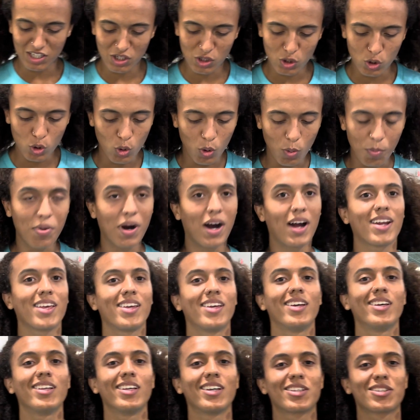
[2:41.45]
new
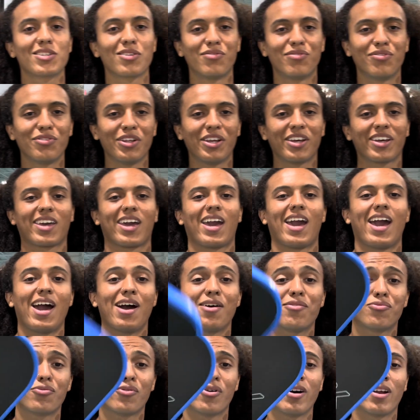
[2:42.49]
BodyHelix FLiK
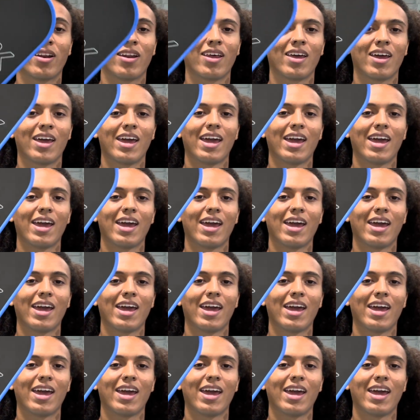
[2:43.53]
F1,